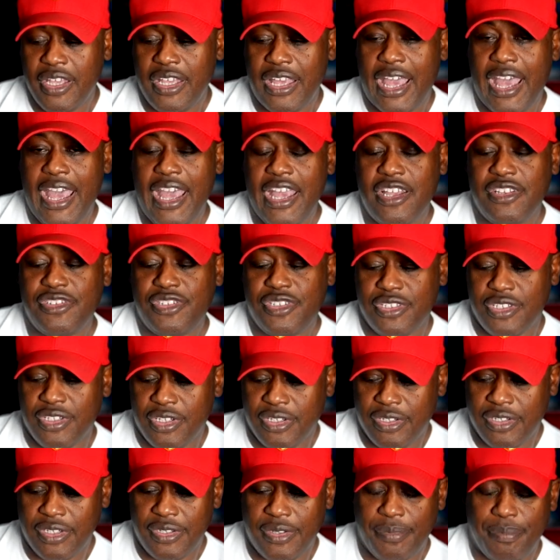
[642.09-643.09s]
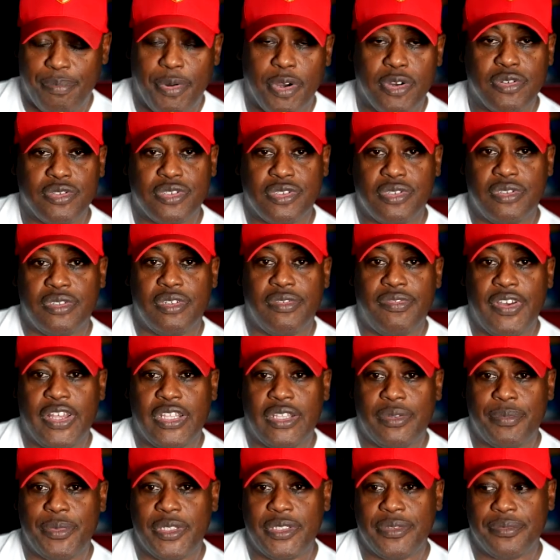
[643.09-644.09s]
As you know, in personal
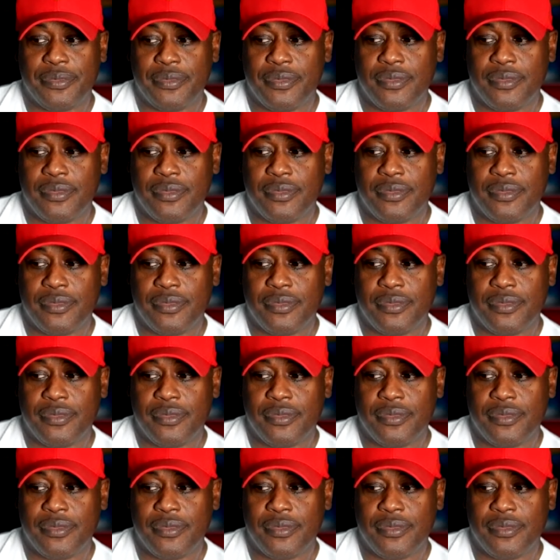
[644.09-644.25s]
development,